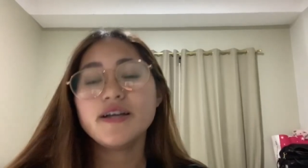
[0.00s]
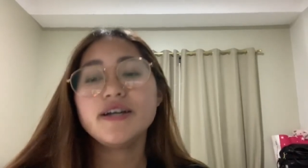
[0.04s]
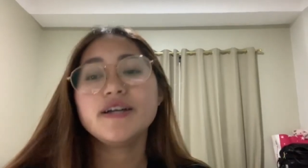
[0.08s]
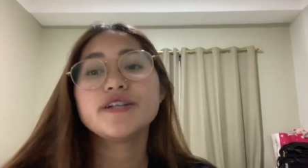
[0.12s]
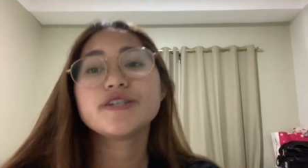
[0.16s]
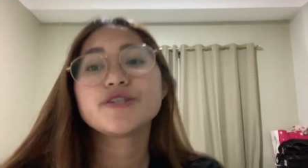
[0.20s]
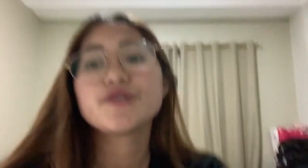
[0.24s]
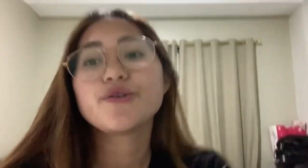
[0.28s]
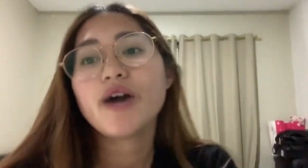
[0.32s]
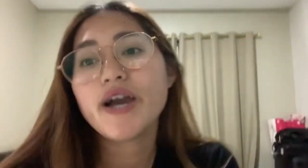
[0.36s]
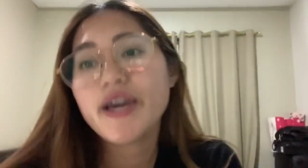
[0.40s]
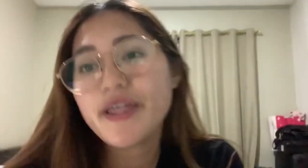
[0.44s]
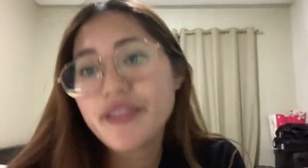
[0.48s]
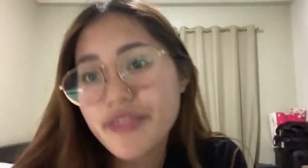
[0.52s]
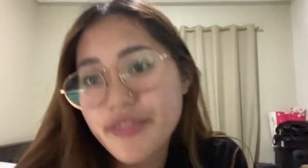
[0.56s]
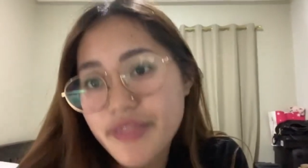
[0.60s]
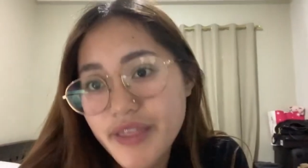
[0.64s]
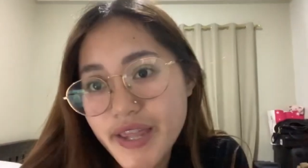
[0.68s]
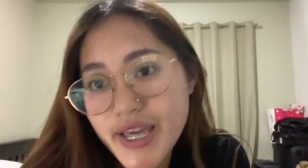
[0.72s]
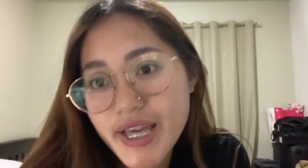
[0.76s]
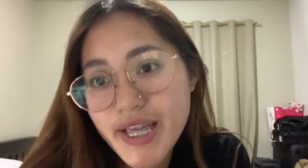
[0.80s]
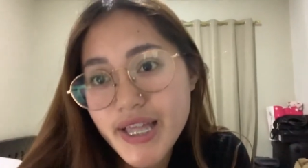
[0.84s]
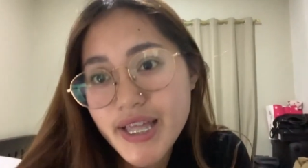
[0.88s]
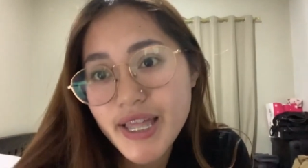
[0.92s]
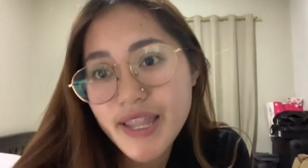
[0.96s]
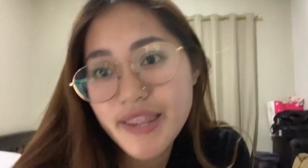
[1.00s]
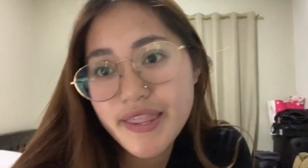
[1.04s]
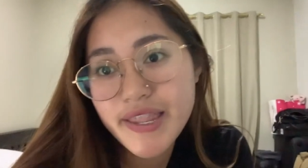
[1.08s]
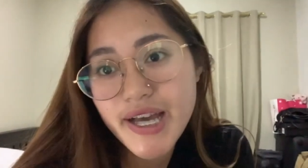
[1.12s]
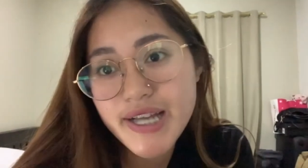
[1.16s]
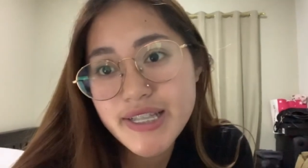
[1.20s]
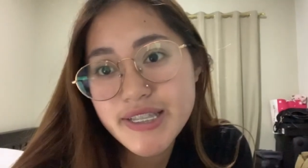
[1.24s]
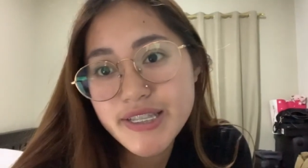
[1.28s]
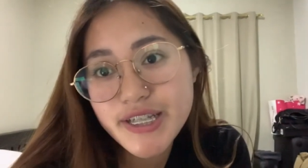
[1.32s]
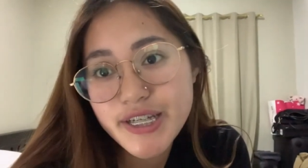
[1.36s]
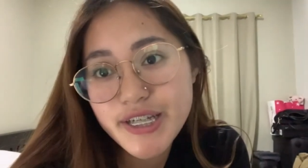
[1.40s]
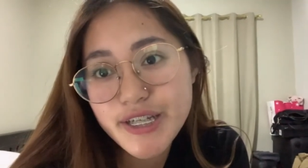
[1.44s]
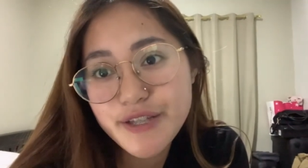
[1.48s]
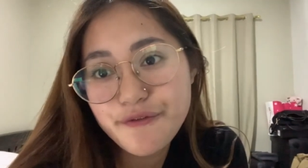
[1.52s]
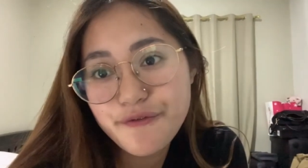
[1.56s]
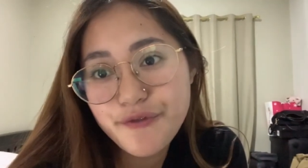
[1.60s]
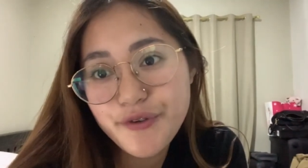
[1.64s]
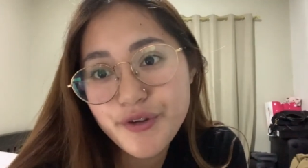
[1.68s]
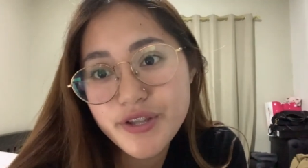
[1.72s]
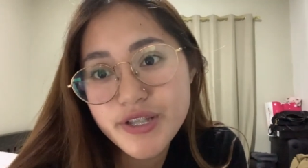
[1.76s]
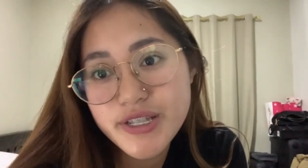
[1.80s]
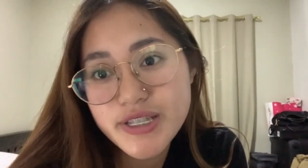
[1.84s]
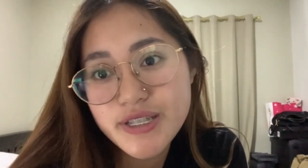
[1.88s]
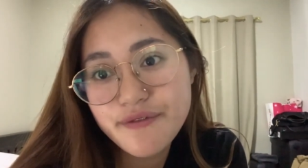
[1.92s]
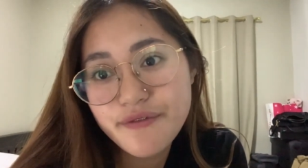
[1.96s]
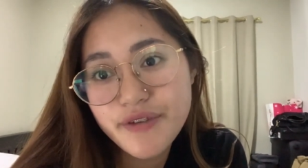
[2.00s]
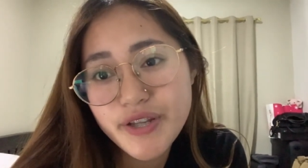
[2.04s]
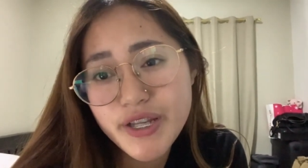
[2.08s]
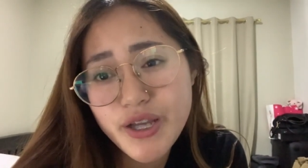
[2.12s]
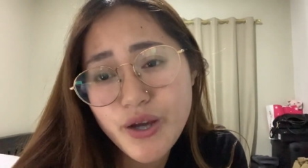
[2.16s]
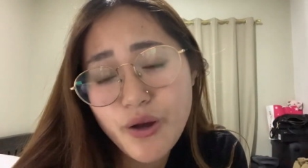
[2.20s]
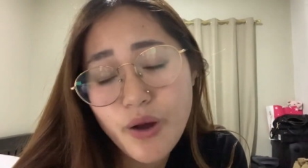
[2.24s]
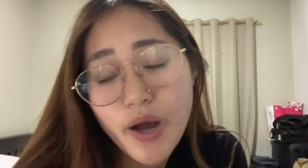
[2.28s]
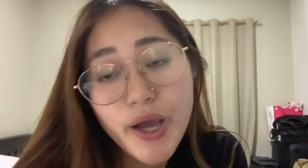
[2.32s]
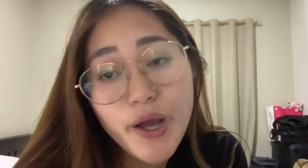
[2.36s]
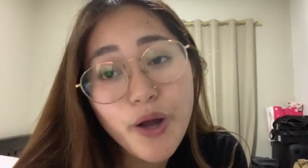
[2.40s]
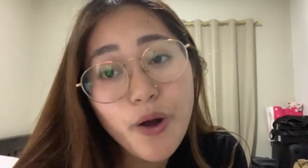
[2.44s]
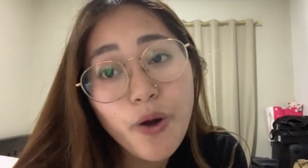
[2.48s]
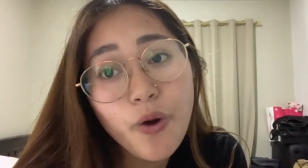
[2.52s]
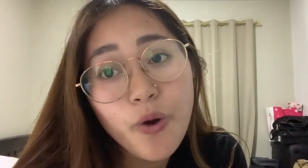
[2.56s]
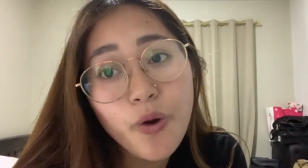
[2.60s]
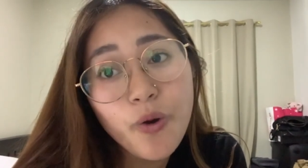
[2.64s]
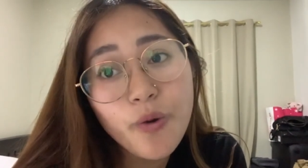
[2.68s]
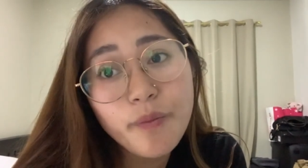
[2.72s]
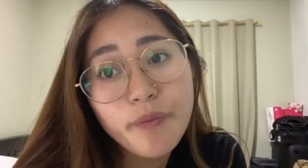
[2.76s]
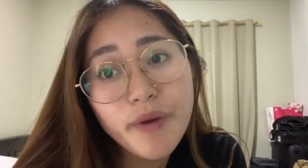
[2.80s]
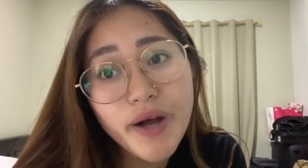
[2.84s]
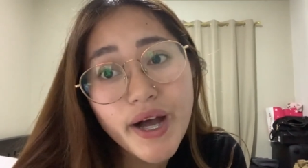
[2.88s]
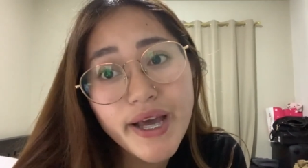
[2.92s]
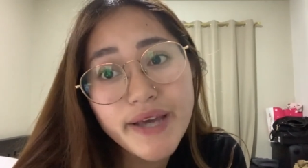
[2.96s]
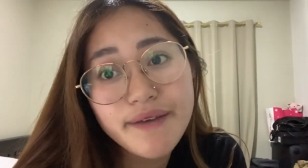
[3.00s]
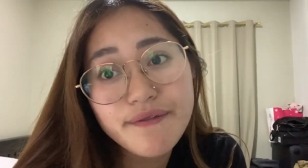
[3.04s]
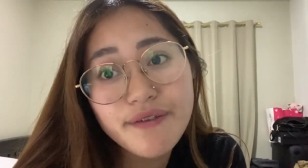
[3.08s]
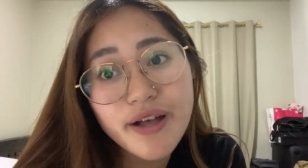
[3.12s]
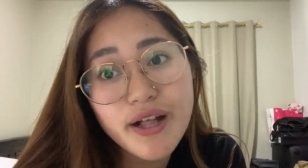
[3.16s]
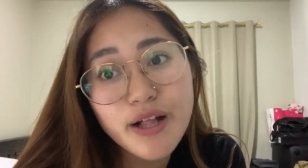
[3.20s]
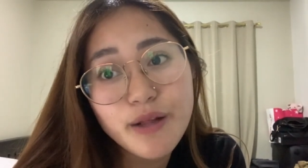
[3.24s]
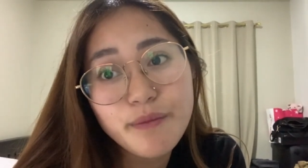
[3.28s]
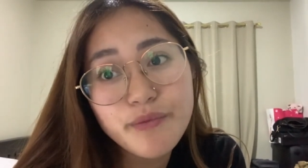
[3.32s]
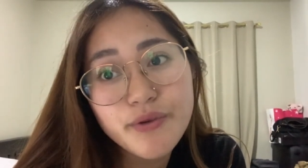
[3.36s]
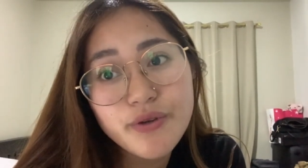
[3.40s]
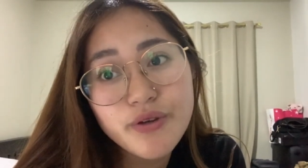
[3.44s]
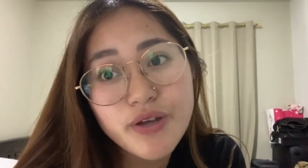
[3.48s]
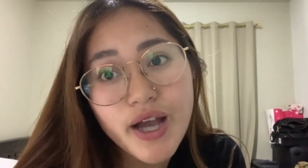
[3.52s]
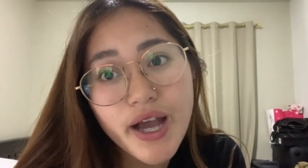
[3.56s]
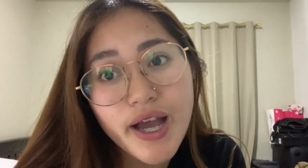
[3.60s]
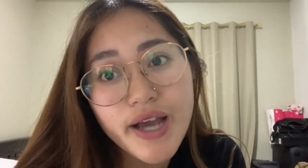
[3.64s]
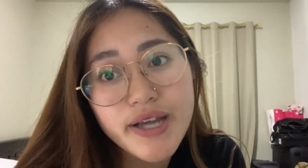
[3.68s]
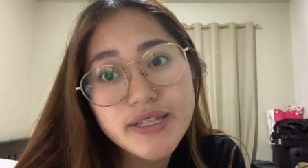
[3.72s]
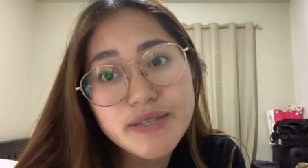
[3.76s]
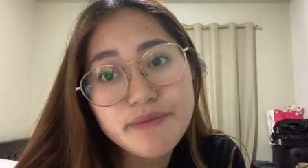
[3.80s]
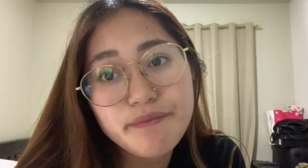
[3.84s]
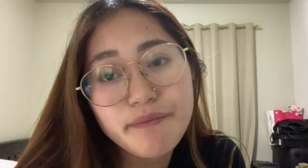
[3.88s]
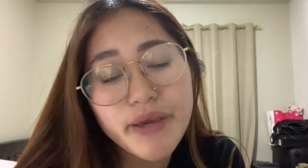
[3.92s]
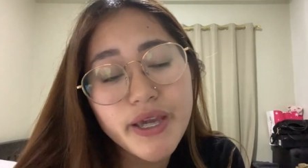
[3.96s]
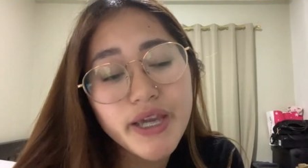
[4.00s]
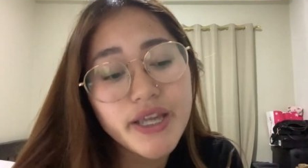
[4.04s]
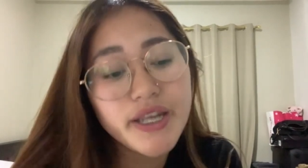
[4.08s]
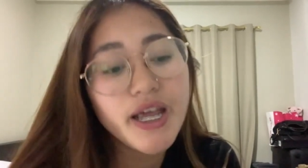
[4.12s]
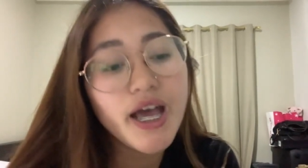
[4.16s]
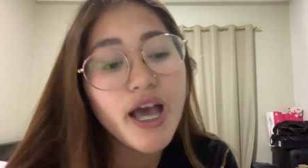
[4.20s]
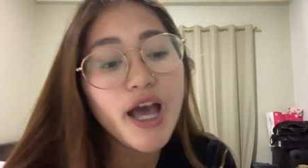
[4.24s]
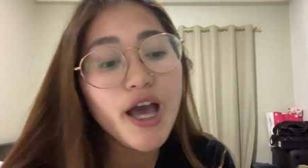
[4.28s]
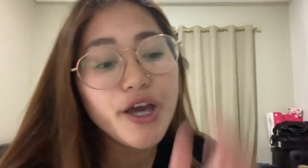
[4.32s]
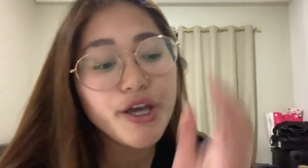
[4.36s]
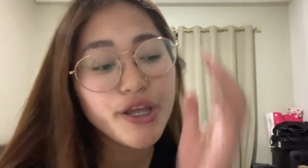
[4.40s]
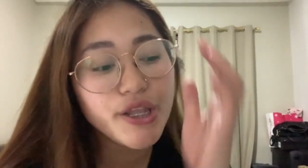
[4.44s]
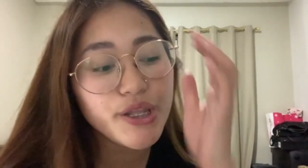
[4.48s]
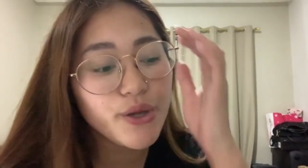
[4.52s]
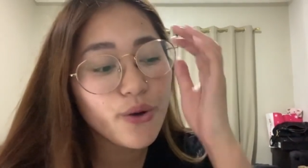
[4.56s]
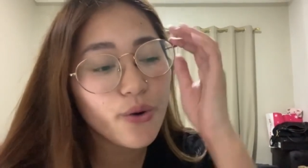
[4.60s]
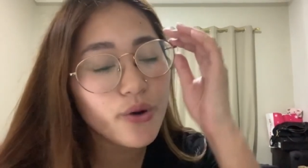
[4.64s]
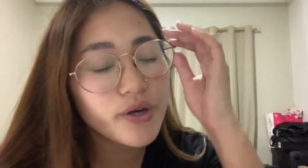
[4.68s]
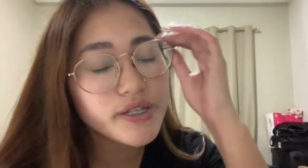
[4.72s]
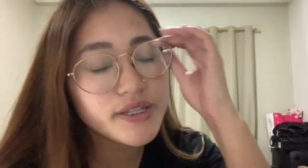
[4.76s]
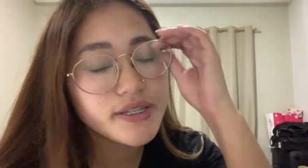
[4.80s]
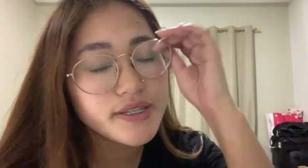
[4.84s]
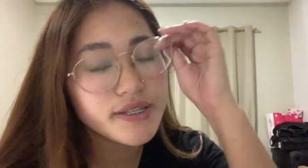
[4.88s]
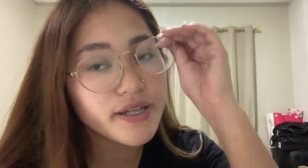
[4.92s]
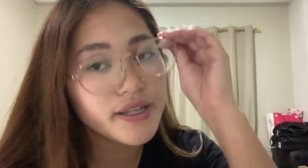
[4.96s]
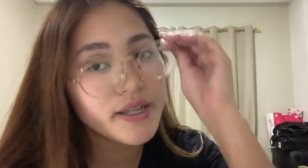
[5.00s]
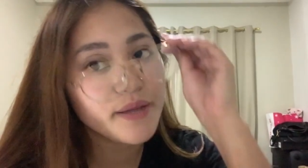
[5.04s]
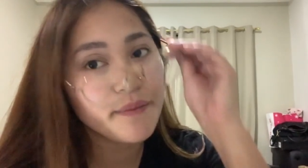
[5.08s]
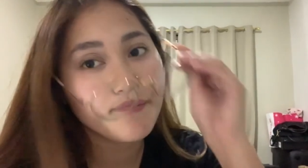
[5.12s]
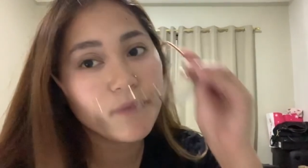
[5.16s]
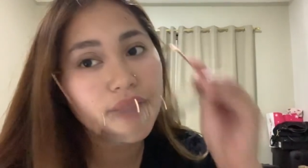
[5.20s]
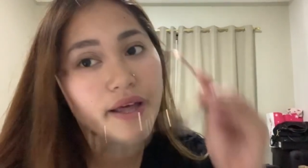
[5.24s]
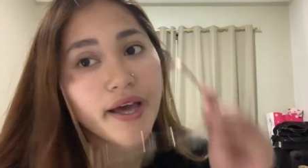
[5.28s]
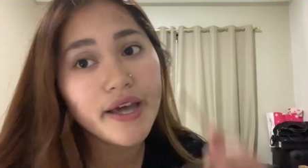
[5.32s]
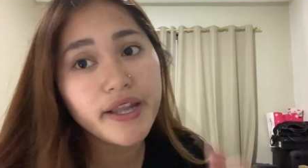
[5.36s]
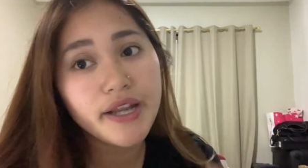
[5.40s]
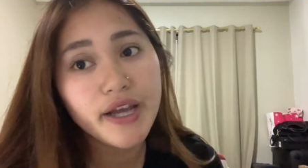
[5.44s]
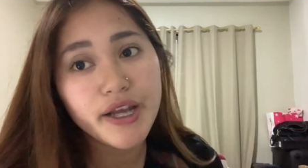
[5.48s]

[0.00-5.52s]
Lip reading: So I think that's it for this video. I hope I've helped you guys made your study plan.